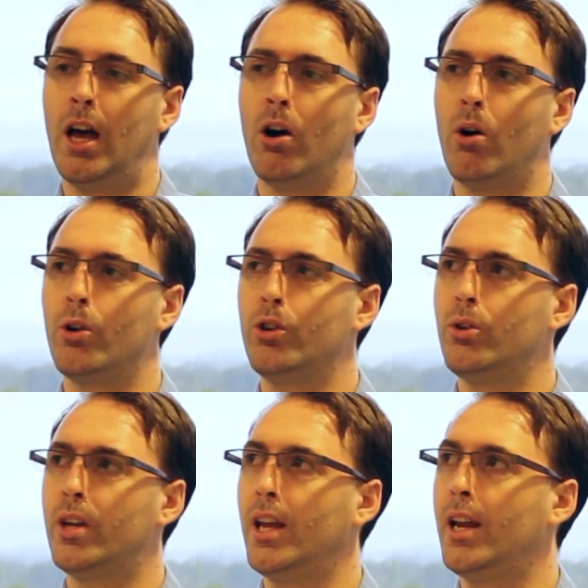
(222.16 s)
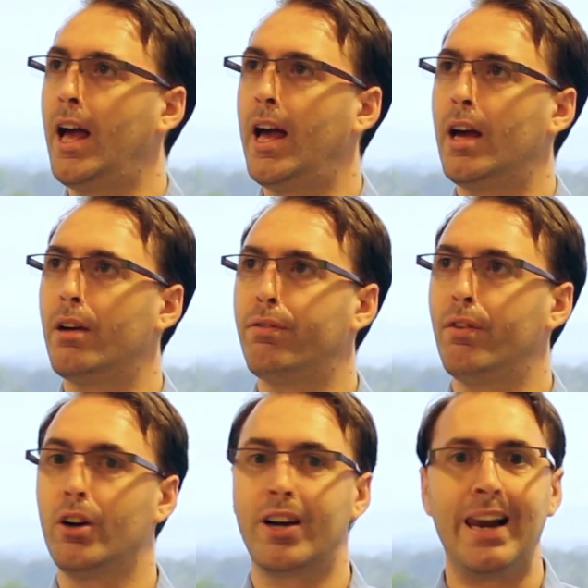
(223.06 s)
or you can
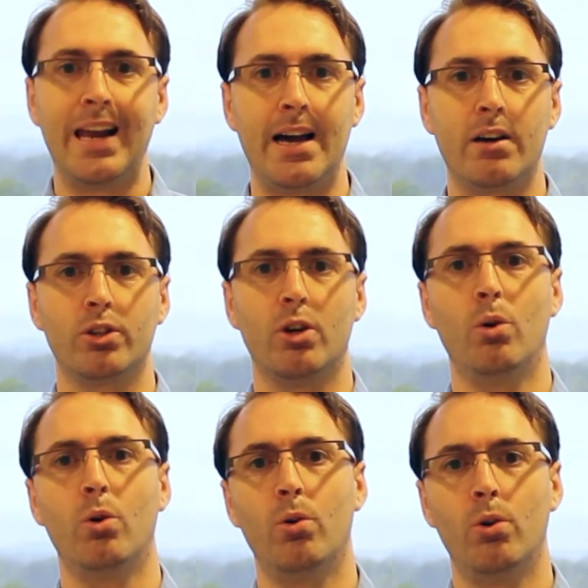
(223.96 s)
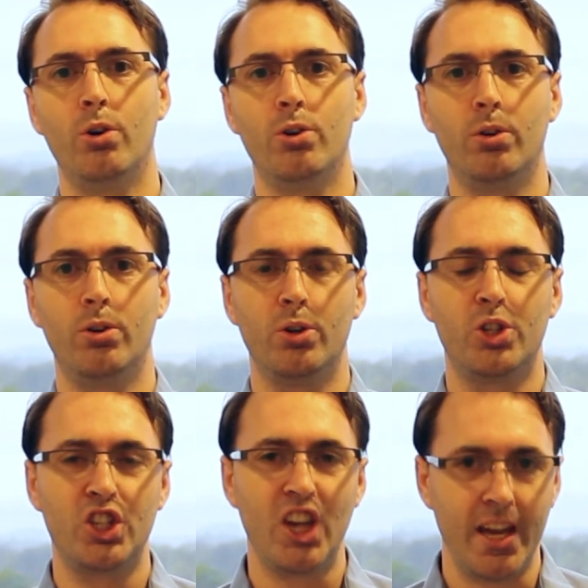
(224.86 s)
have a cloud or a
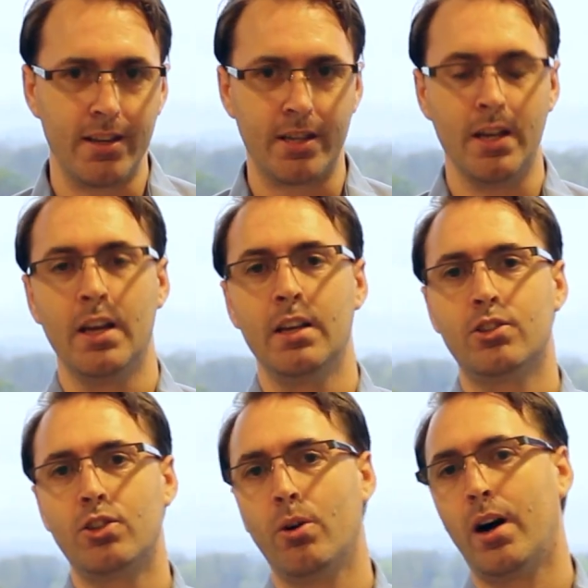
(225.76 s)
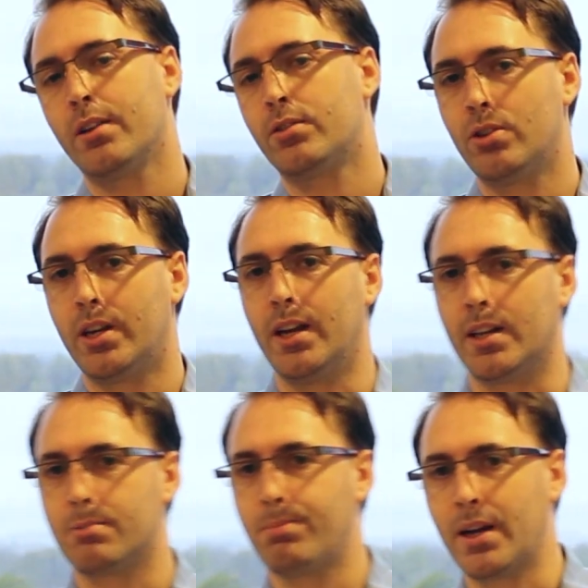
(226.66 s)
shade. So as you can
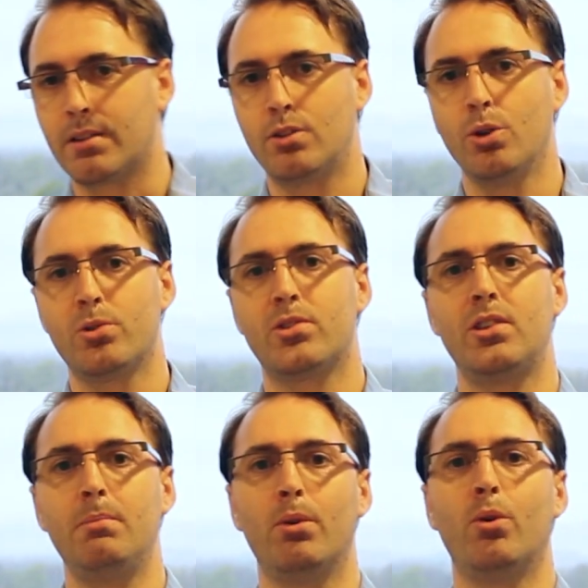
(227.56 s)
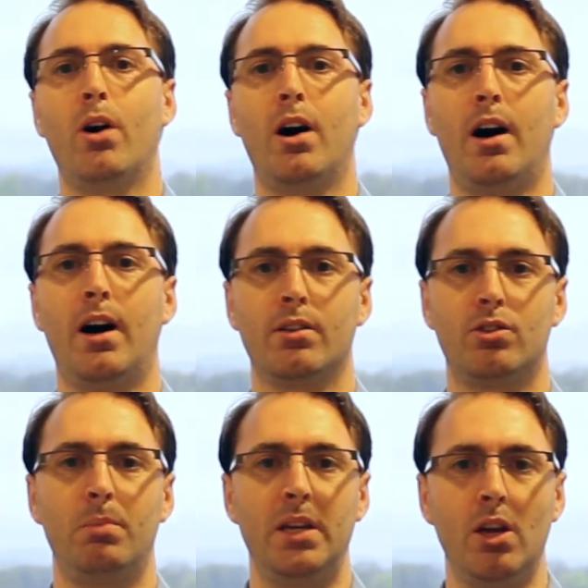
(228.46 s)
expect, those symbols are
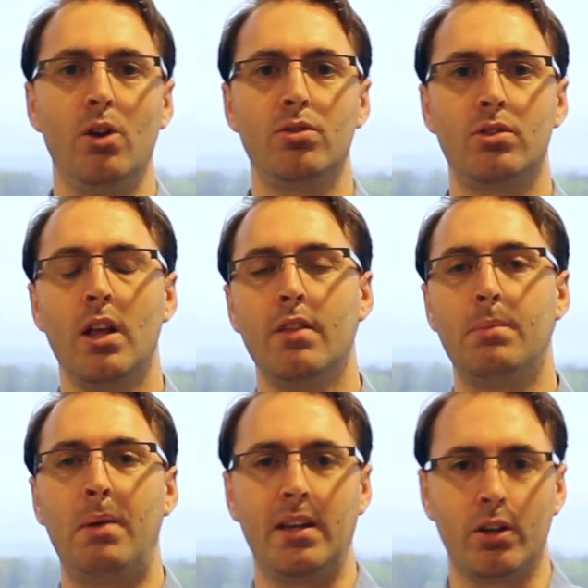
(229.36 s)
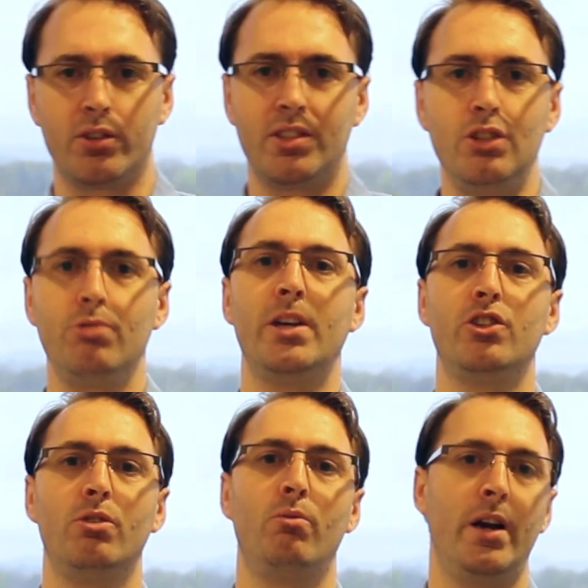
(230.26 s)
to be used depending on the
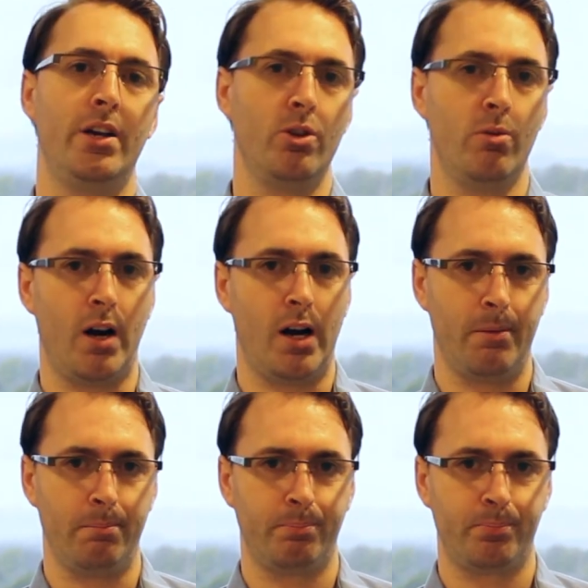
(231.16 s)
situation where you are.